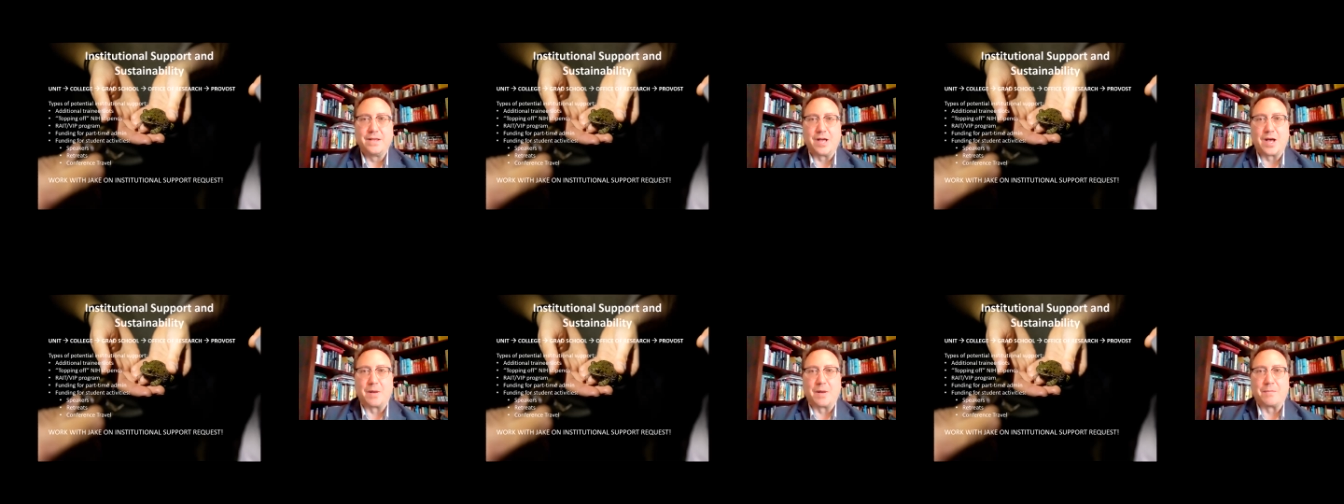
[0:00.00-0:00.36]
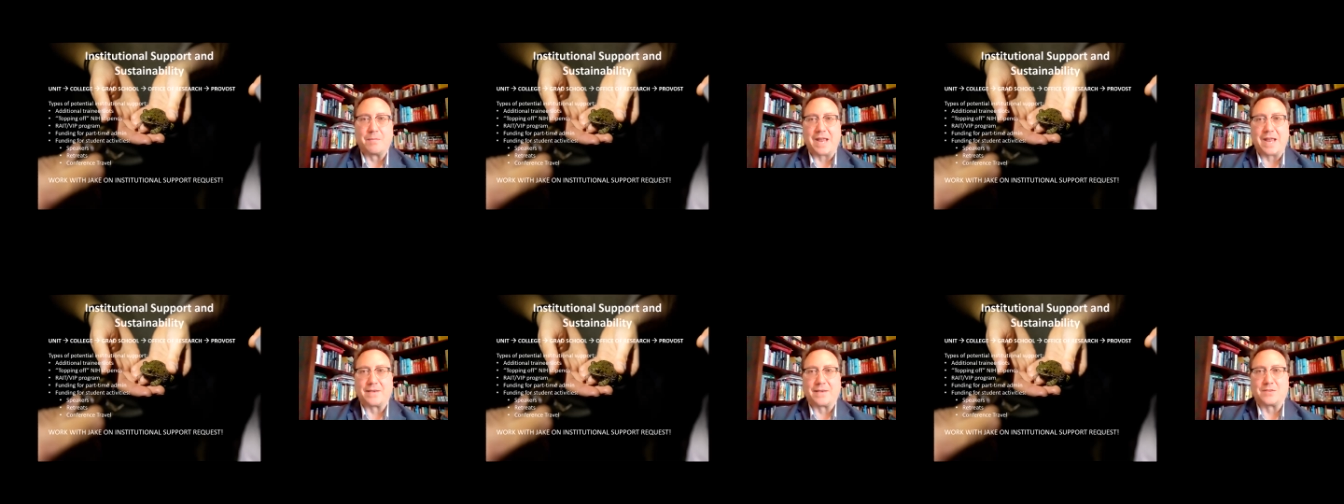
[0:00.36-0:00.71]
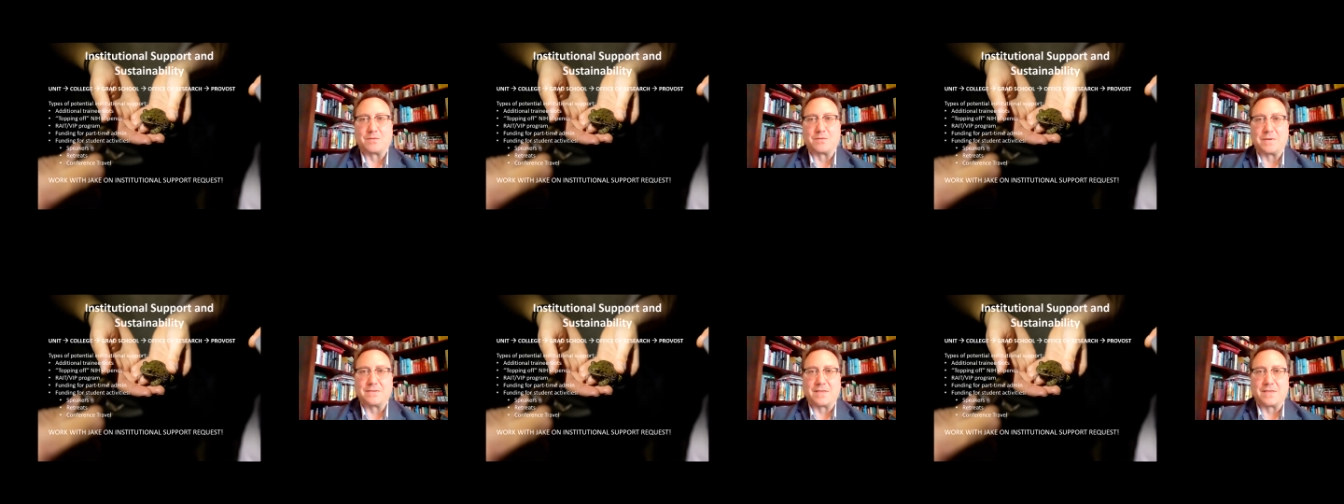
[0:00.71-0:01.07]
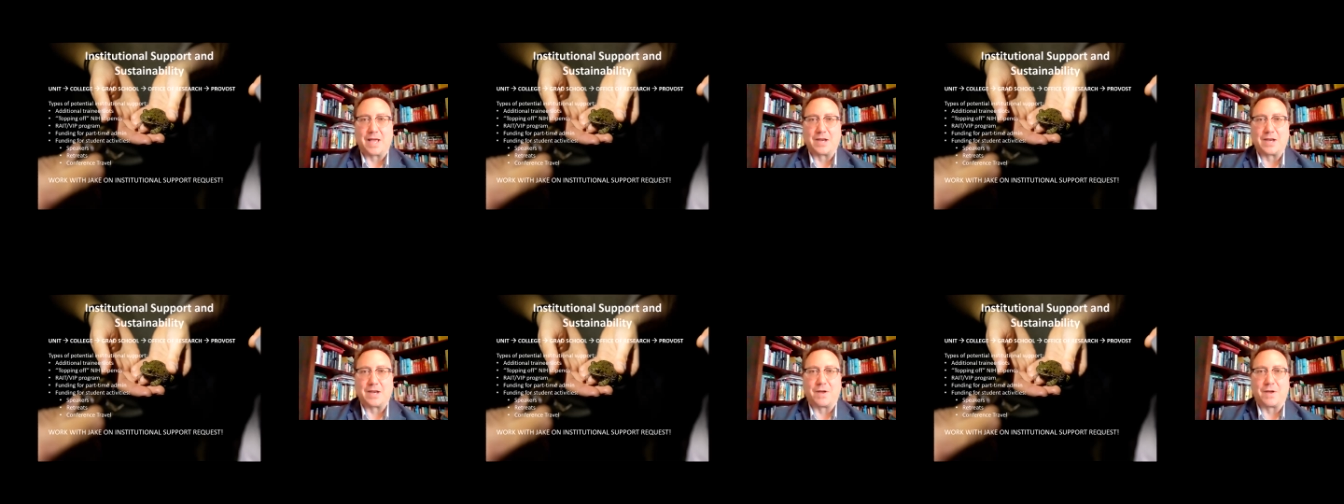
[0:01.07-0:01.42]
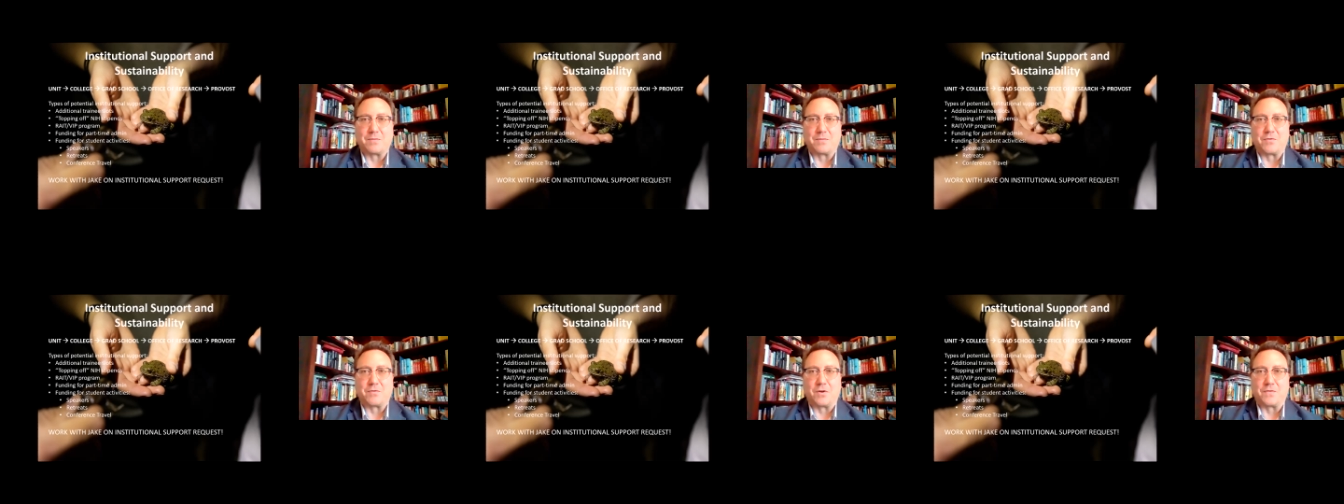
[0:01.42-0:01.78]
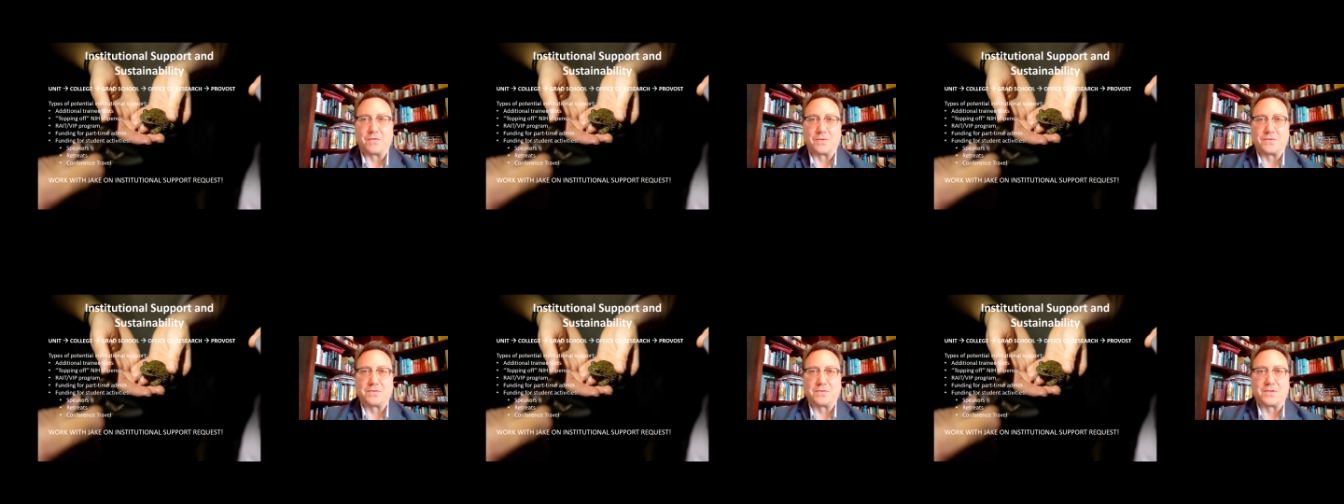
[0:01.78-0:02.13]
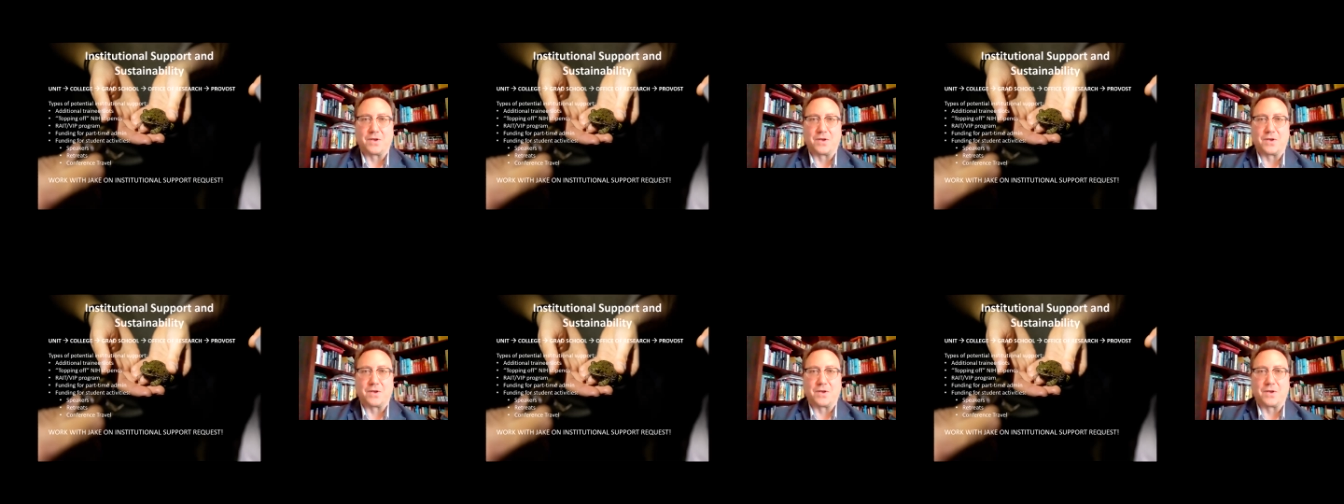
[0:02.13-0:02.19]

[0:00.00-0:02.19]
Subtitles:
that has to be signed by the provost.